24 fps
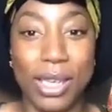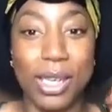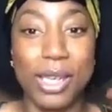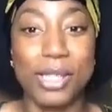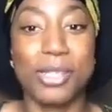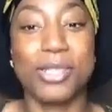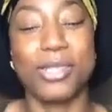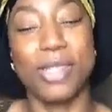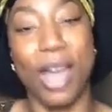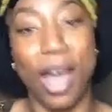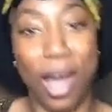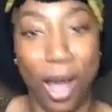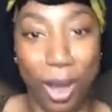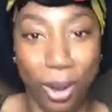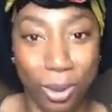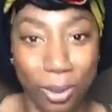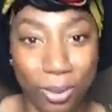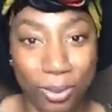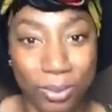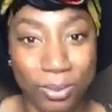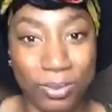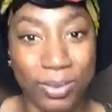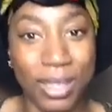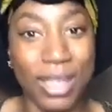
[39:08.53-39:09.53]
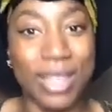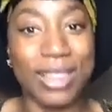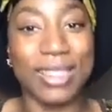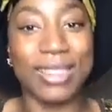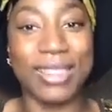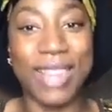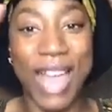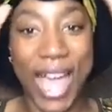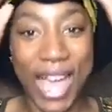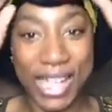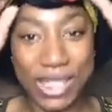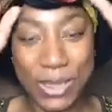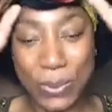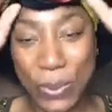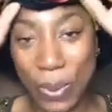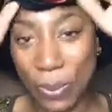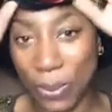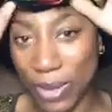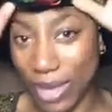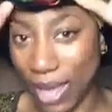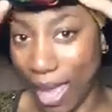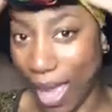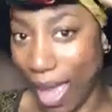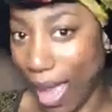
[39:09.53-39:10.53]
So, that's what
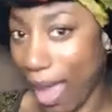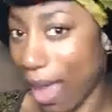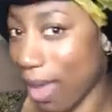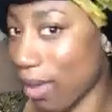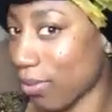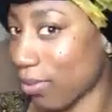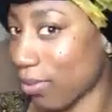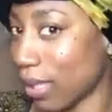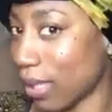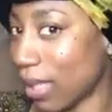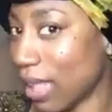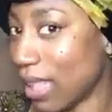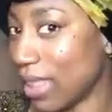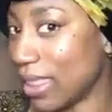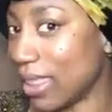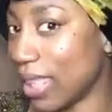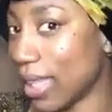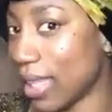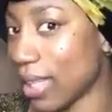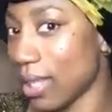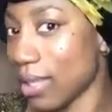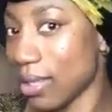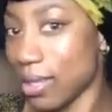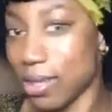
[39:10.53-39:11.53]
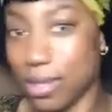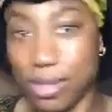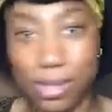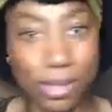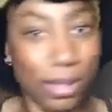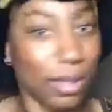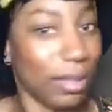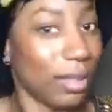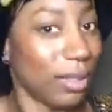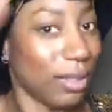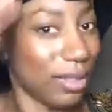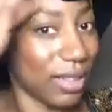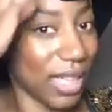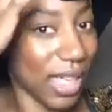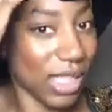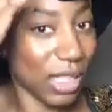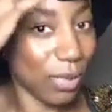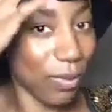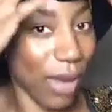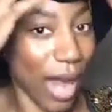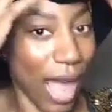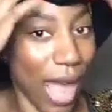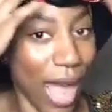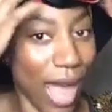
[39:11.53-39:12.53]
we have. This
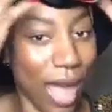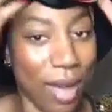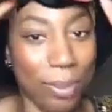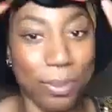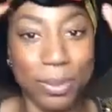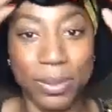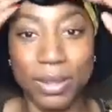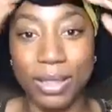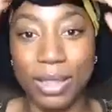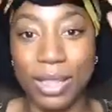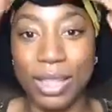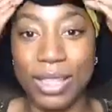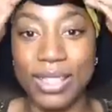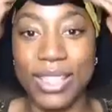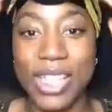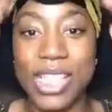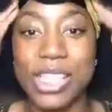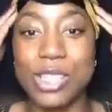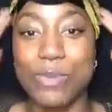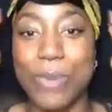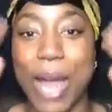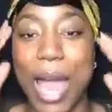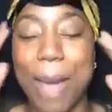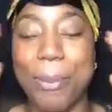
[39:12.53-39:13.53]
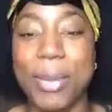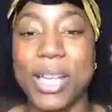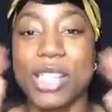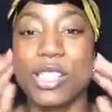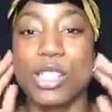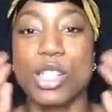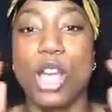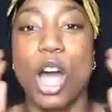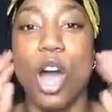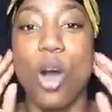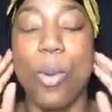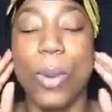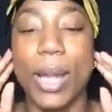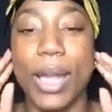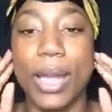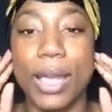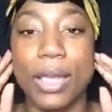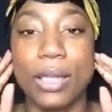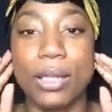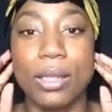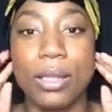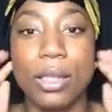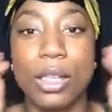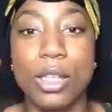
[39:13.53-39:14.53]
wrap is
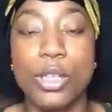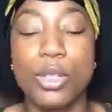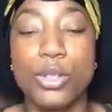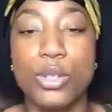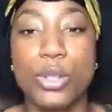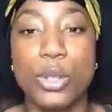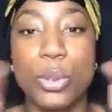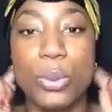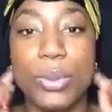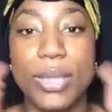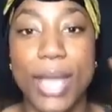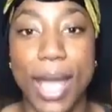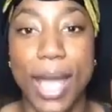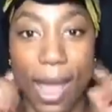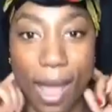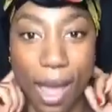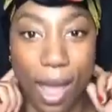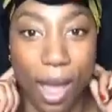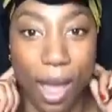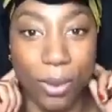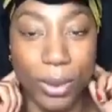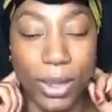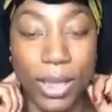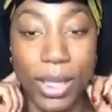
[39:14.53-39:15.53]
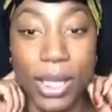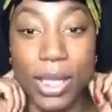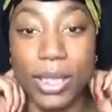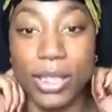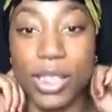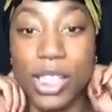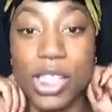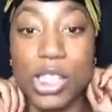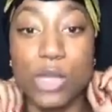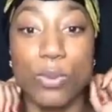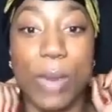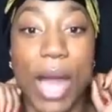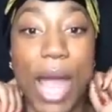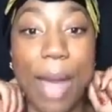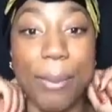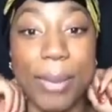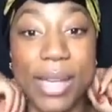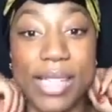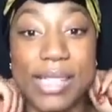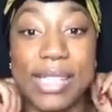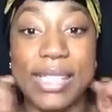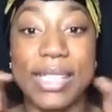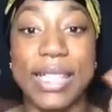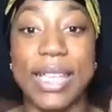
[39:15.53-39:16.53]
going to town. This wrap
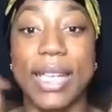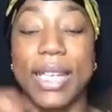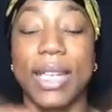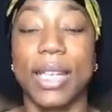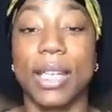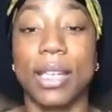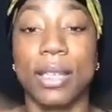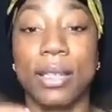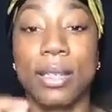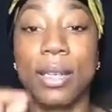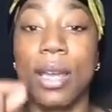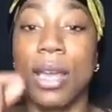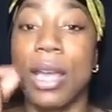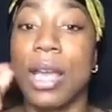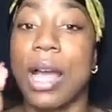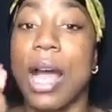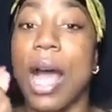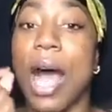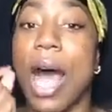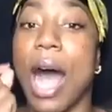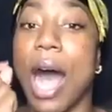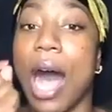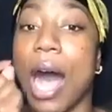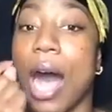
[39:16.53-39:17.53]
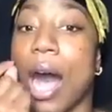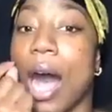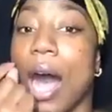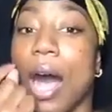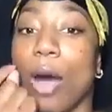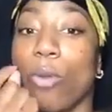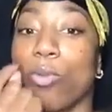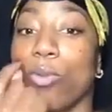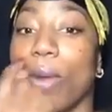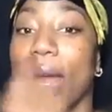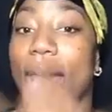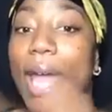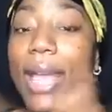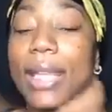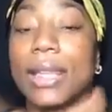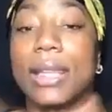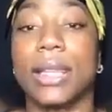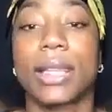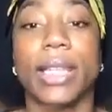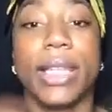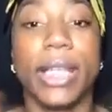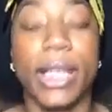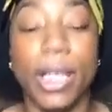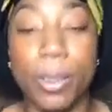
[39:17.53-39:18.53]
is getting a red
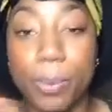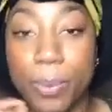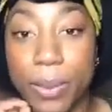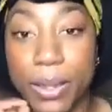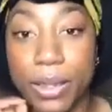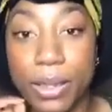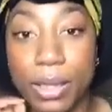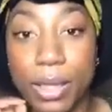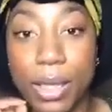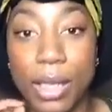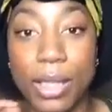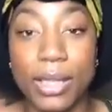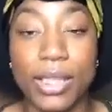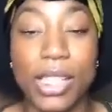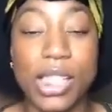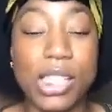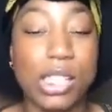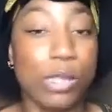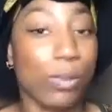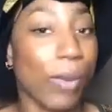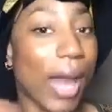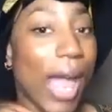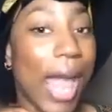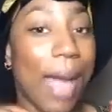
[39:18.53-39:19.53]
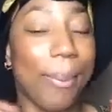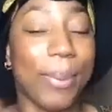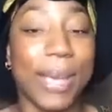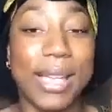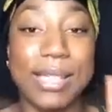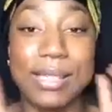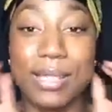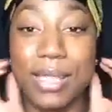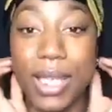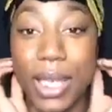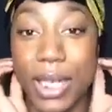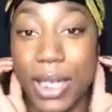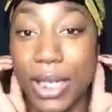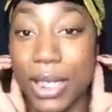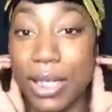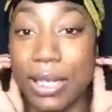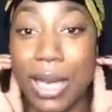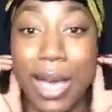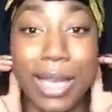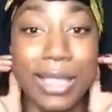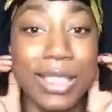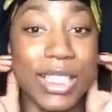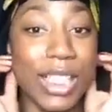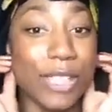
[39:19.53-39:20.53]
lip. This wrap is getting
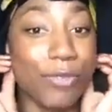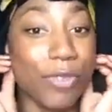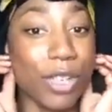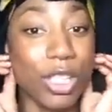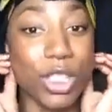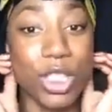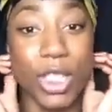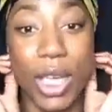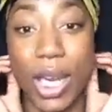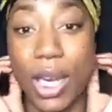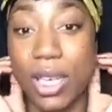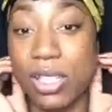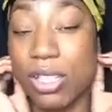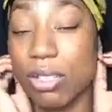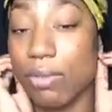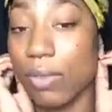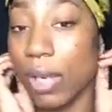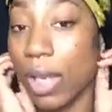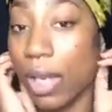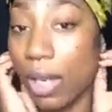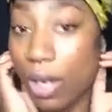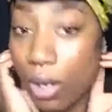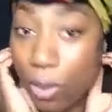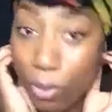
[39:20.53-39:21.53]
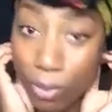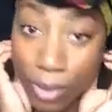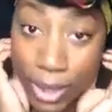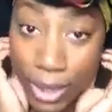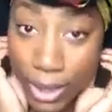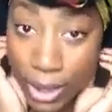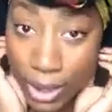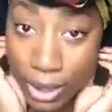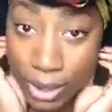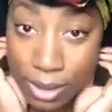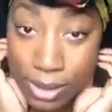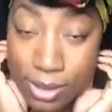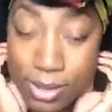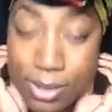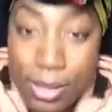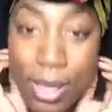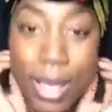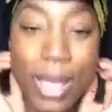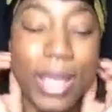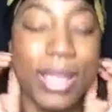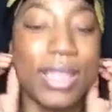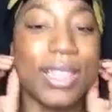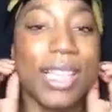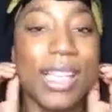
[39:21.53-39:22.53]
a different change of earrings.
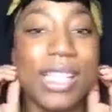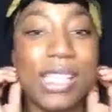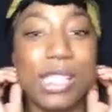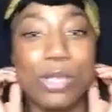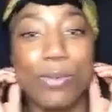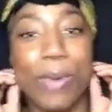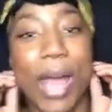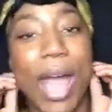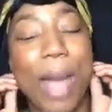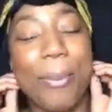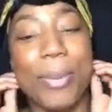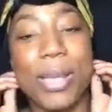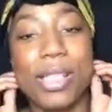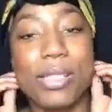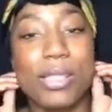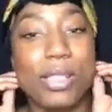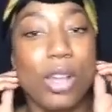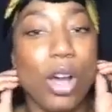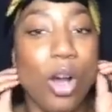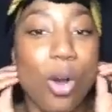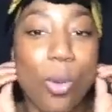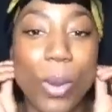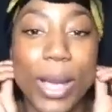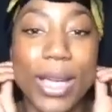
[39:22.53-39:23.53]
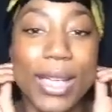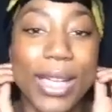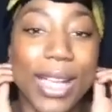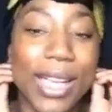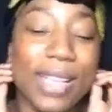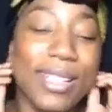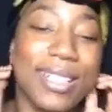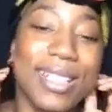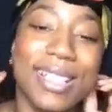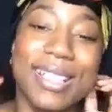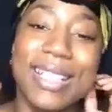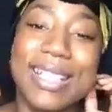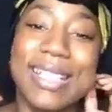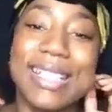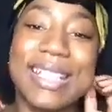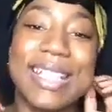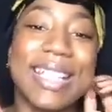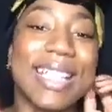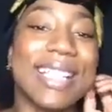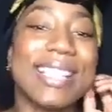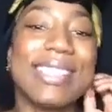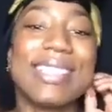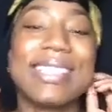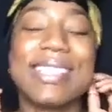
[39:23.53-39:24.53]
This wrap is going into the
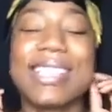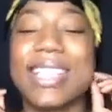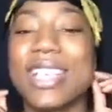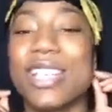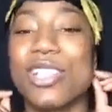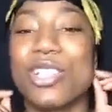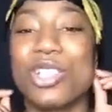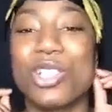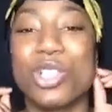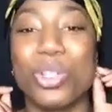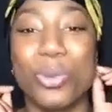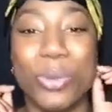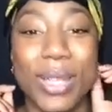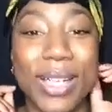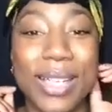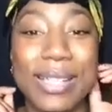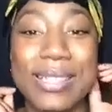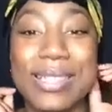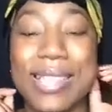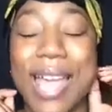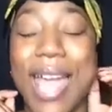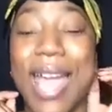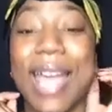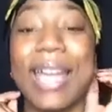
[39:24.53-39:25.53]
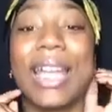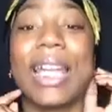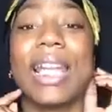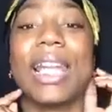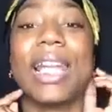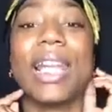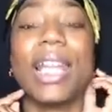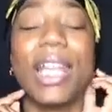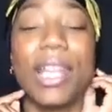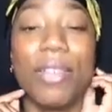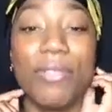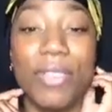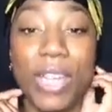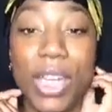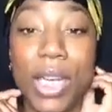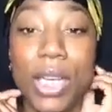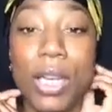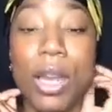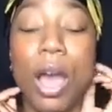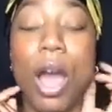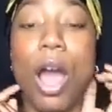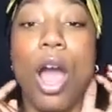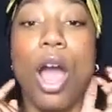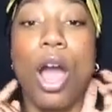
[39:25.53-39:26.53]
DC streets and
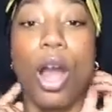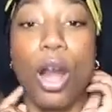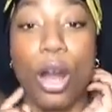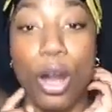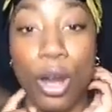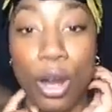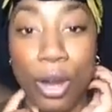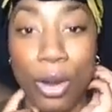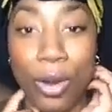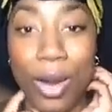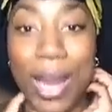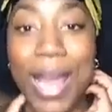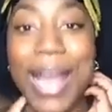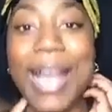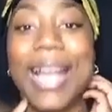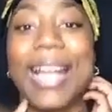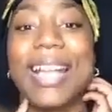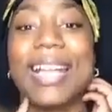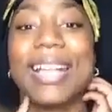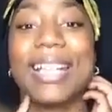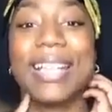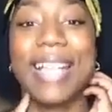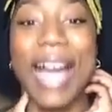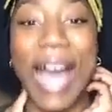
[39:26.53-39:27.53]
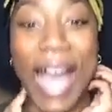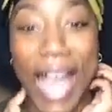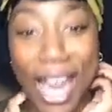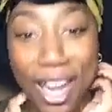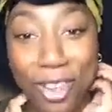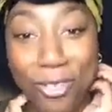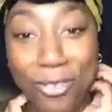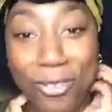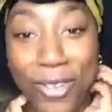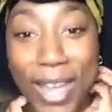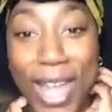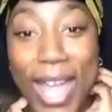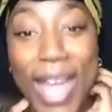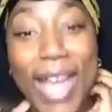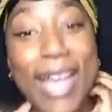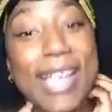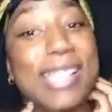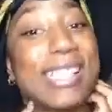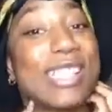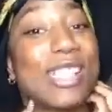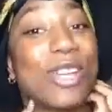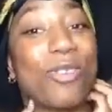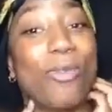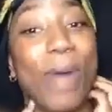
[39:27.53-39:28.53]
living her life
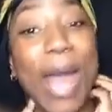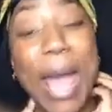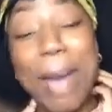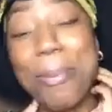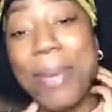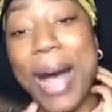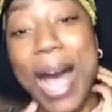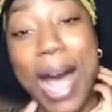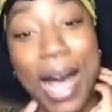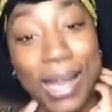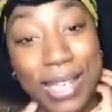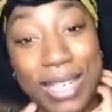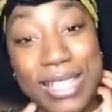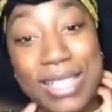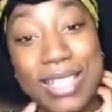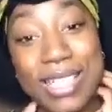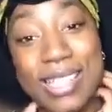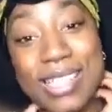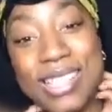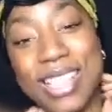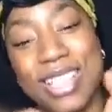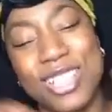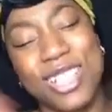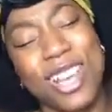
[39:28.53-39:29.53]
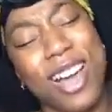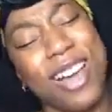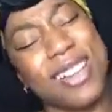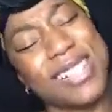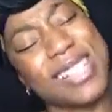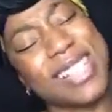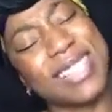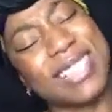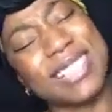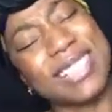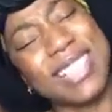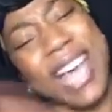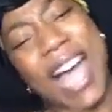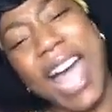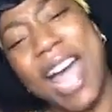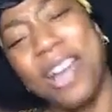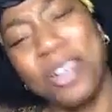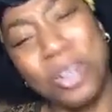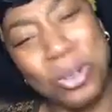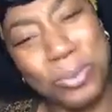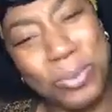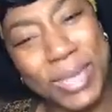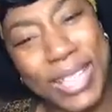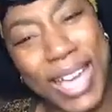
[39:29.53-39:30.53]
as the WrapOlogist that y'all just
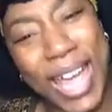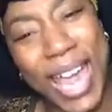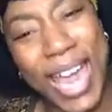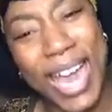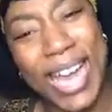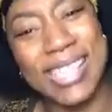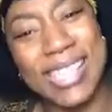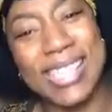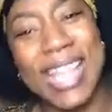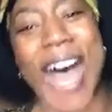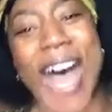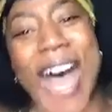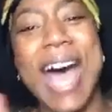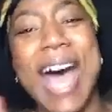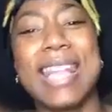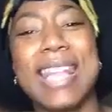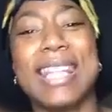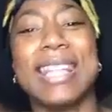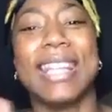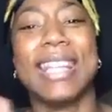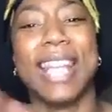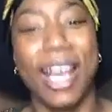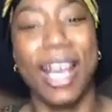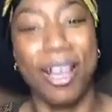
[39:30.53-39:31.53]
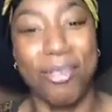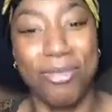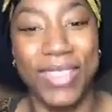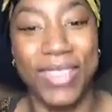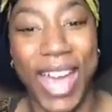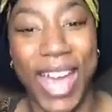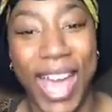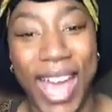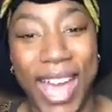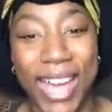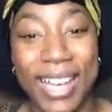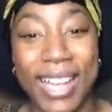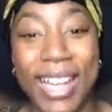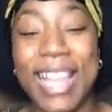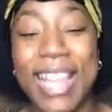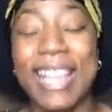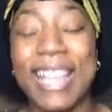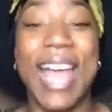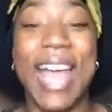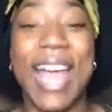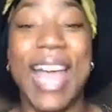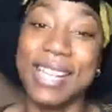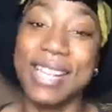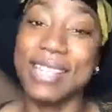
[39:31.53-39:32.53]
titled me as. I love that.
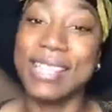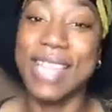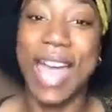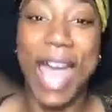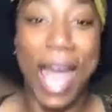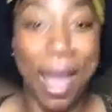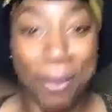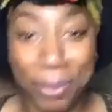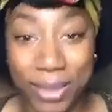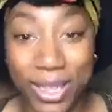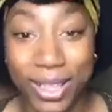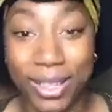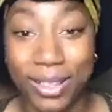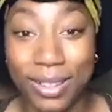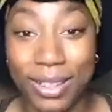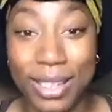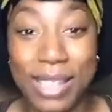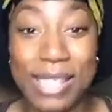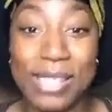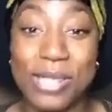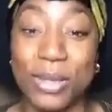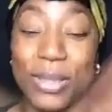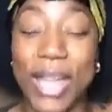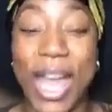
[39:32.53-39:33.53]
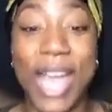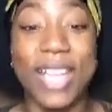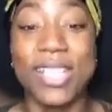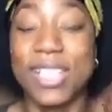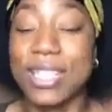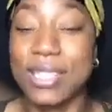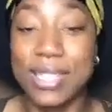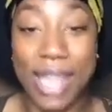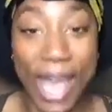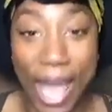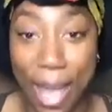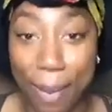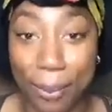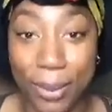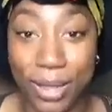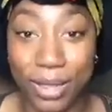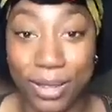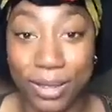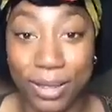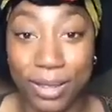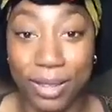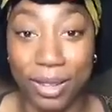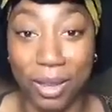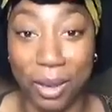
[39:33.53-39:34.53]
That is happening. So that just happened.
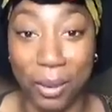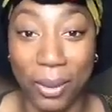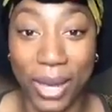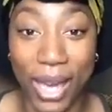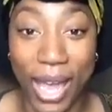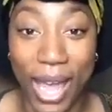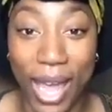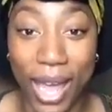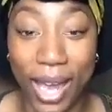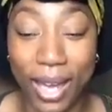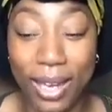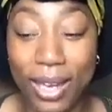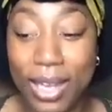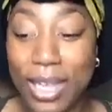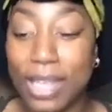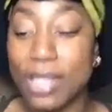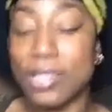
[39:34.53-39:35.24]
Okay?